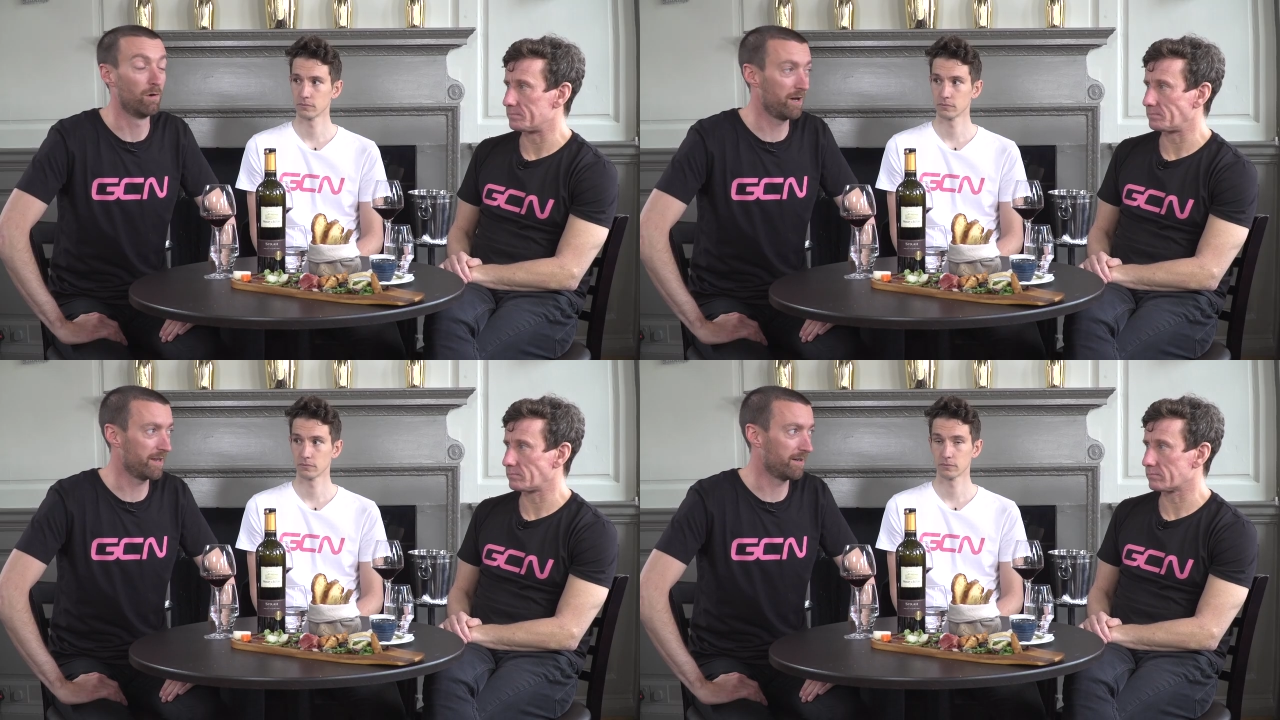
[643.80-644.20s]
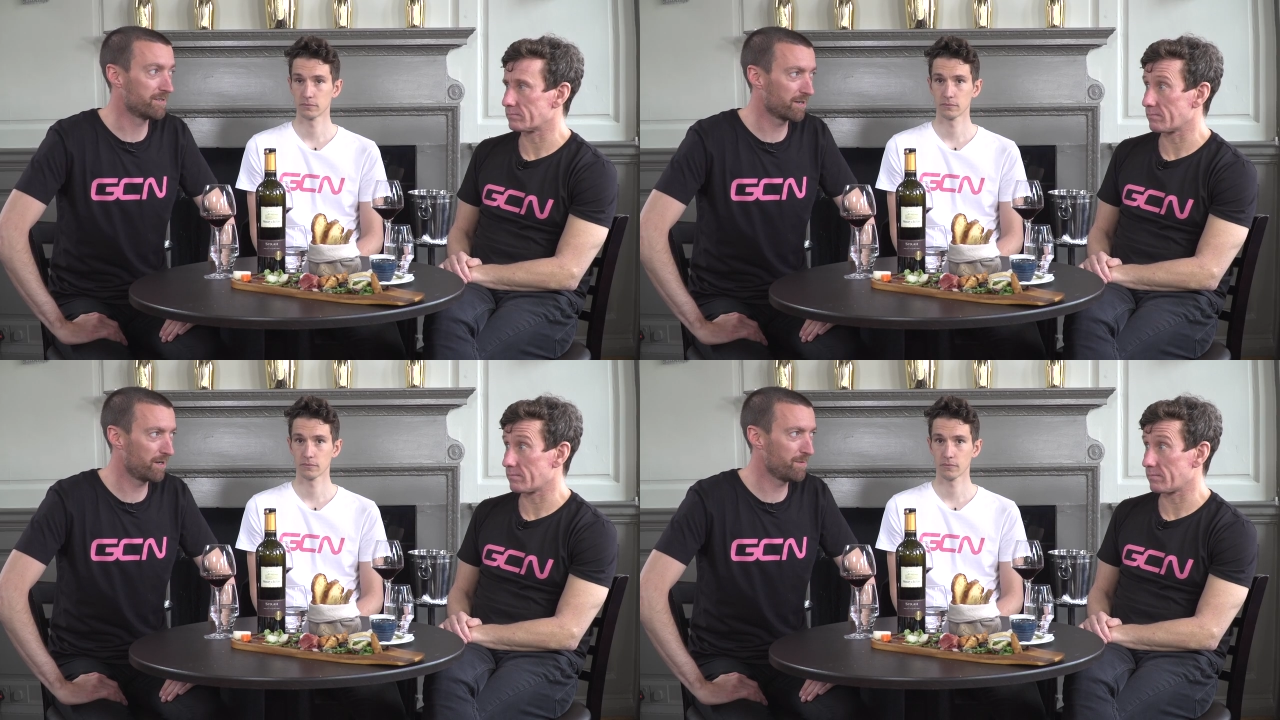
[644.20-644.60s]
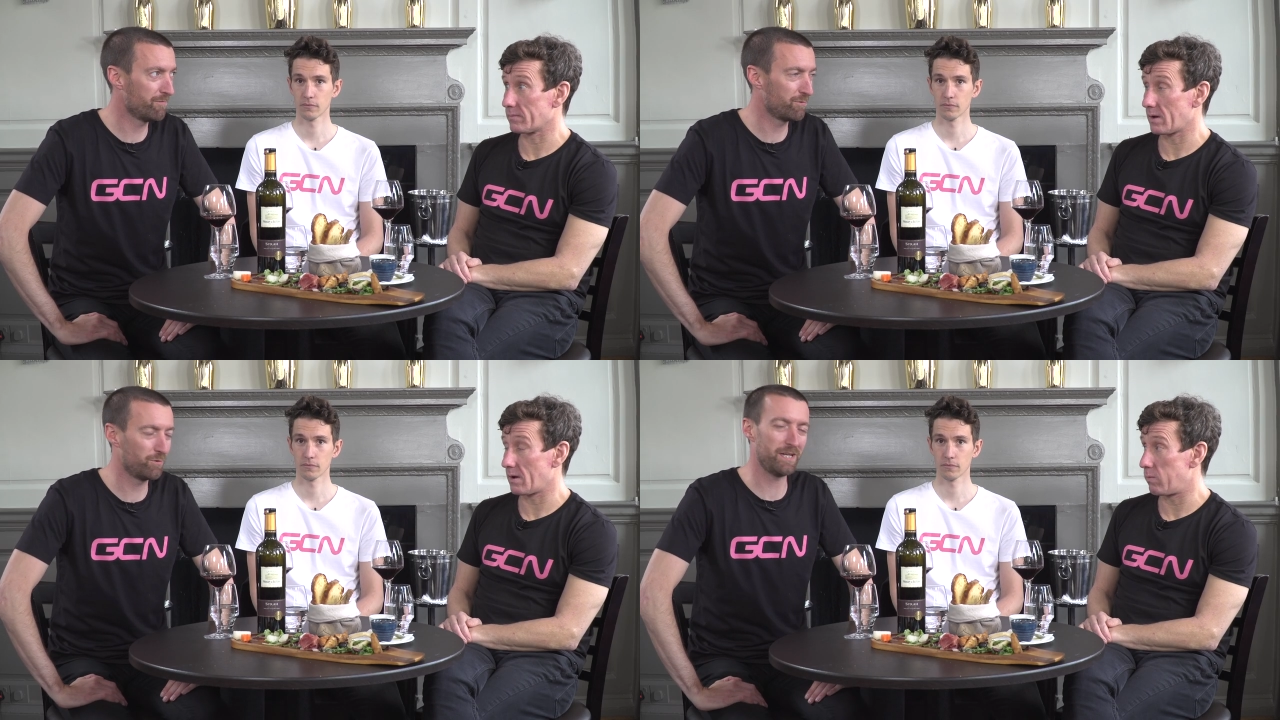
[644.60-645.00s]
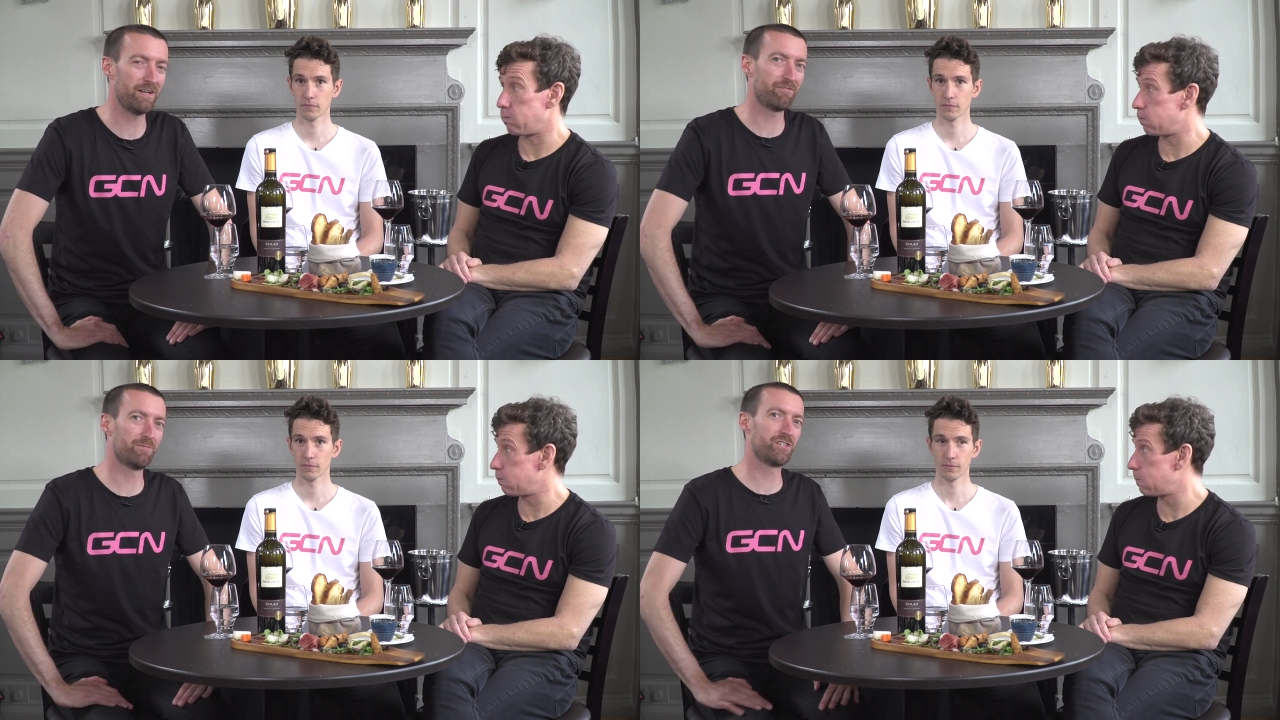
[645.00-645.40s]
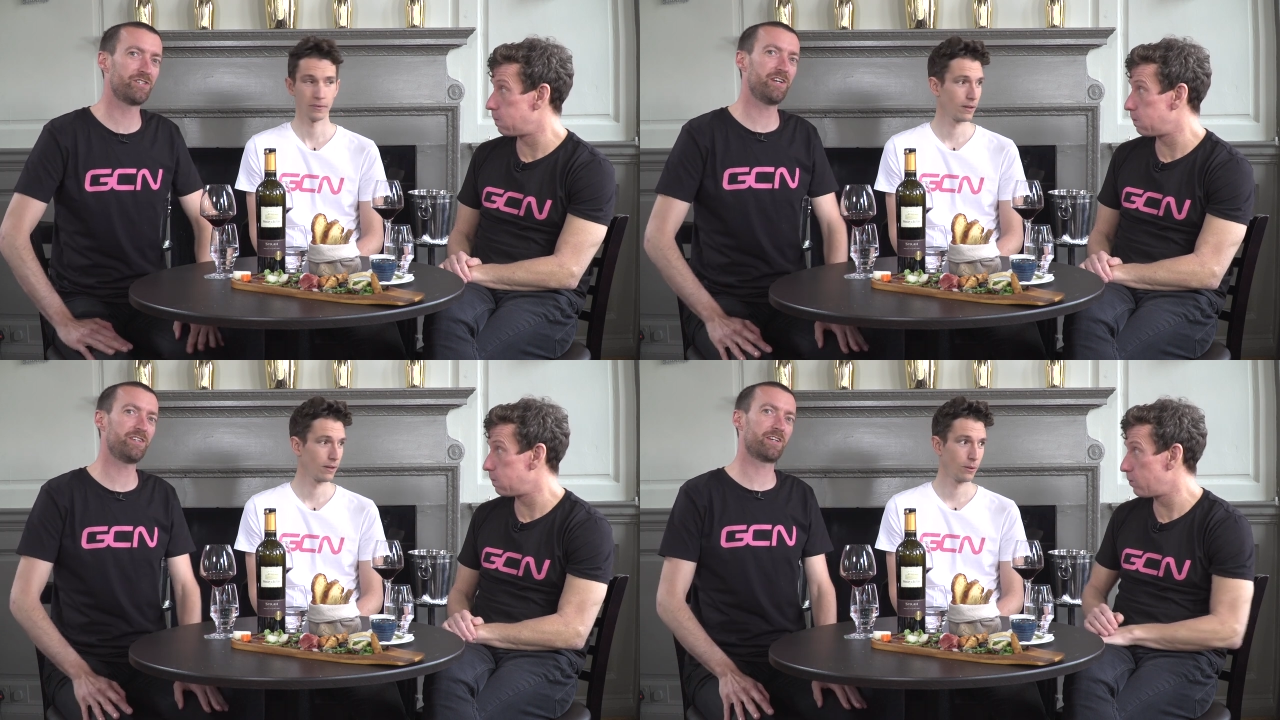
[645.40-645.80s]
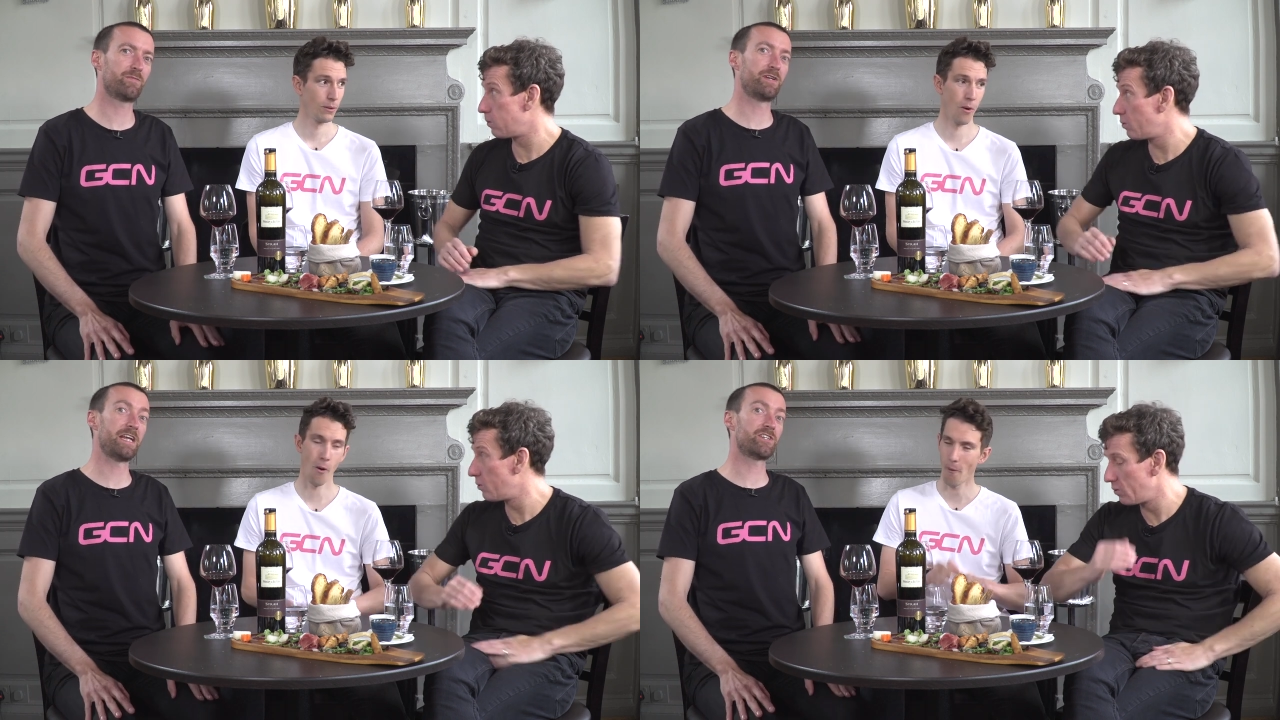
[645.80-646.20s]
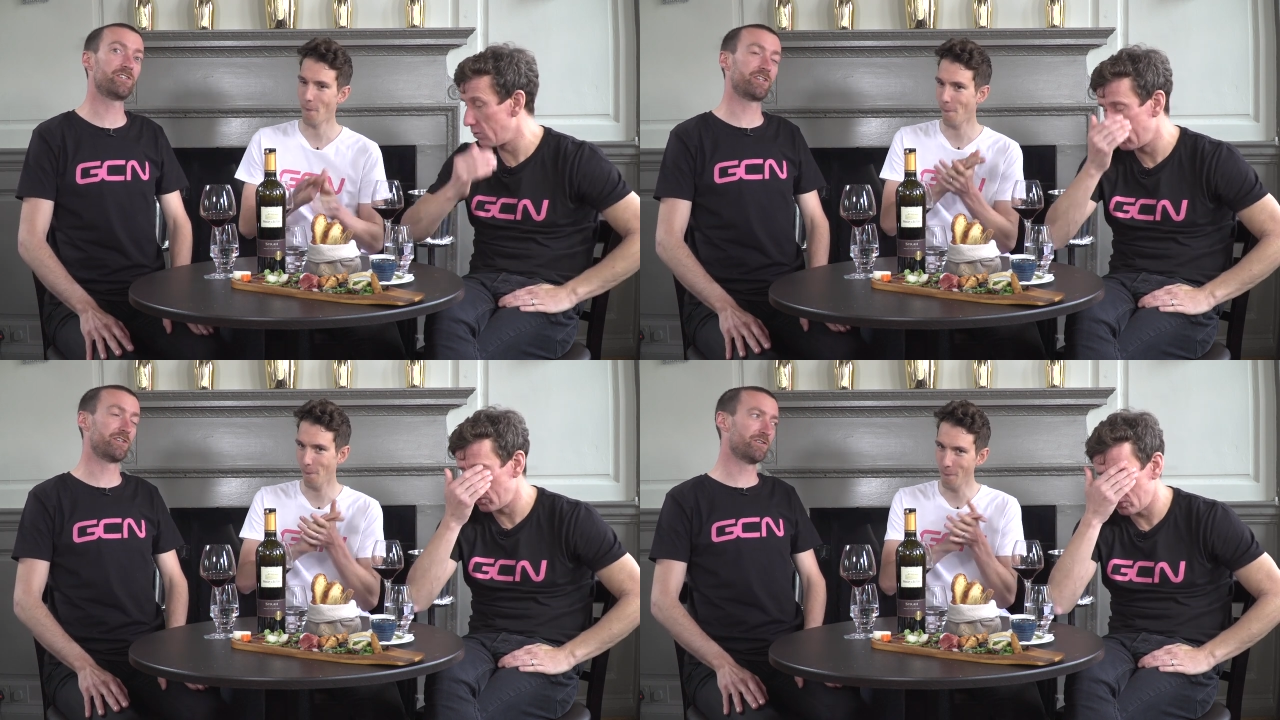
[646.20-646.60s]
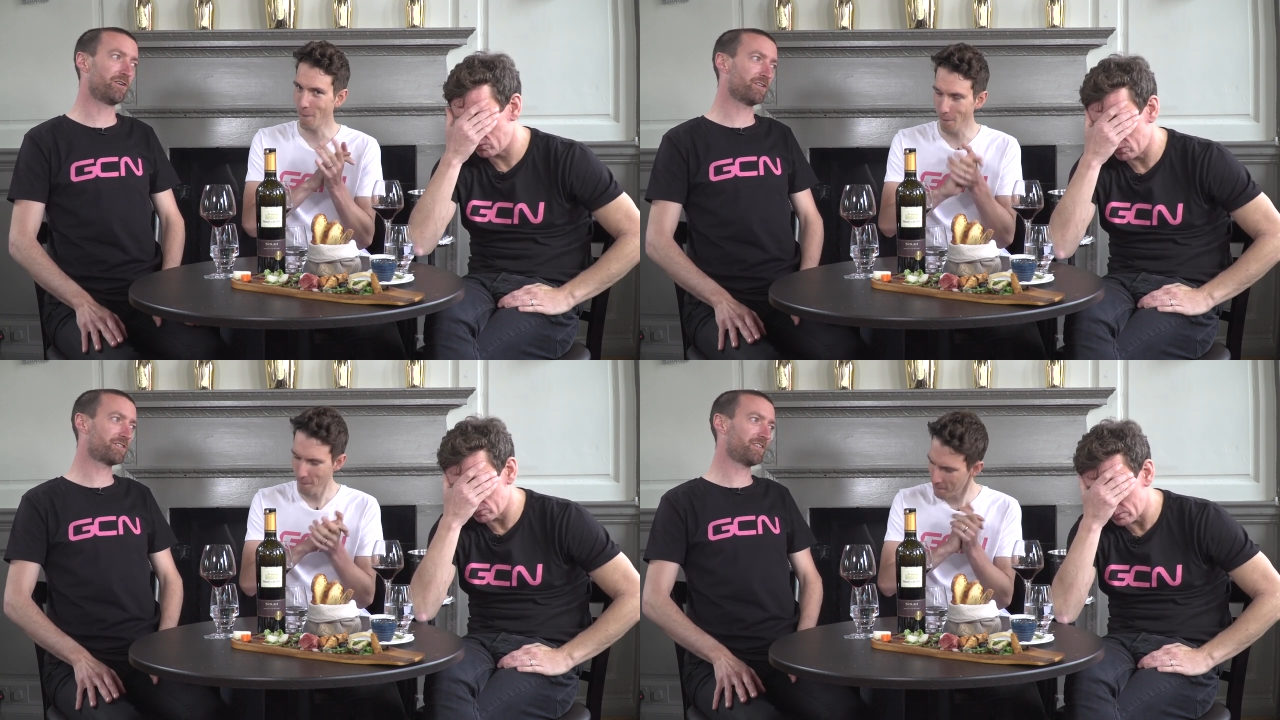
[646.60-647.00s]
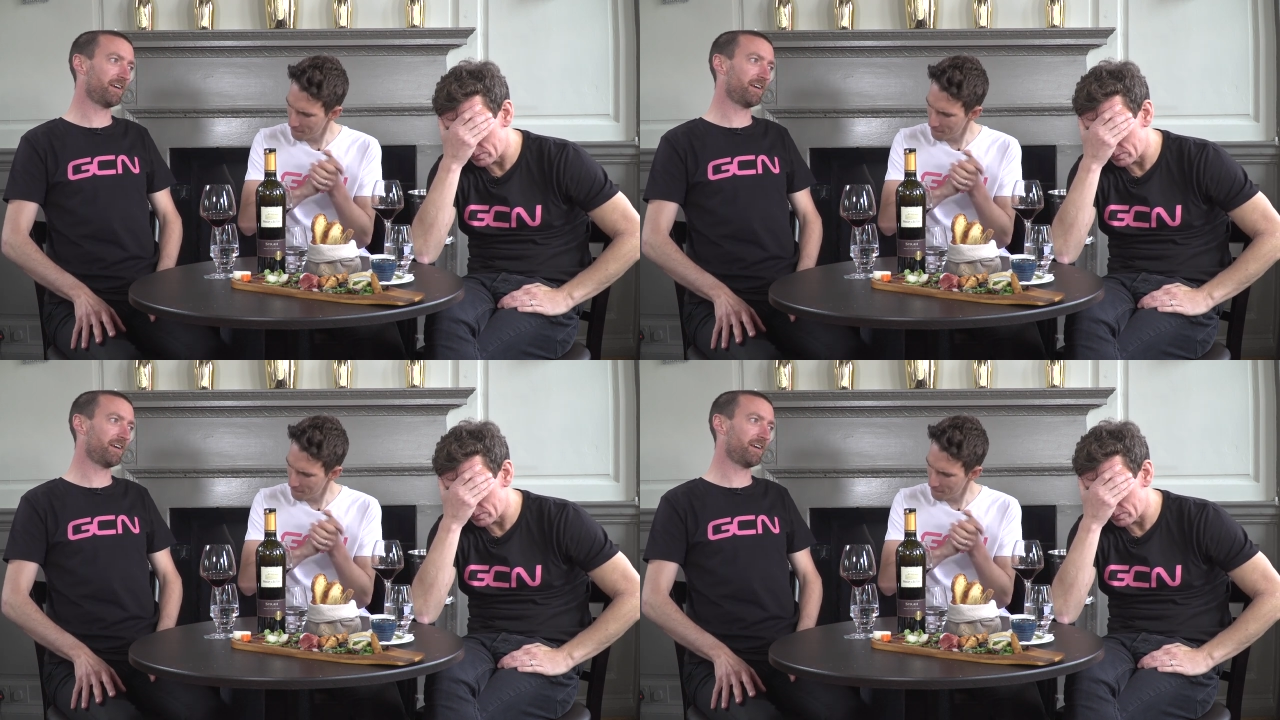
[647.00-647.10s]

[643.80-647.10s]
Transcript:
Speaker 1: Right then, time for the infamous g predictions oh. and not